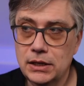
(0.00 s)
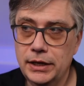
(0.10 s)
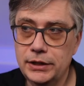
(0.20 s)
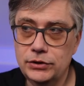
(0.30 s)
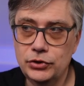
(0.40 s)

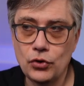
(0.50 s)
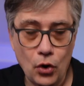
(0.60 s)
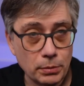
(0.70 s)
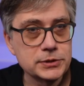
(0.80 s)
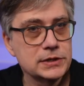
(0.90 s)
and you
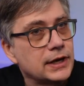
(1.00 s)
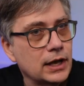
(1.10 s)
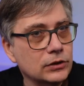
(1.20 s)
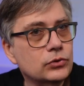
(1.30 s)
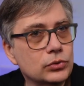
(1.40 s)
obviously
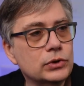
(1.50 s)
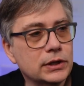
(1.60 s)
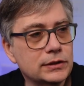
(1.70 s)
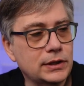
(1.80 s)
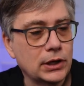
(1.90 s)
can't do that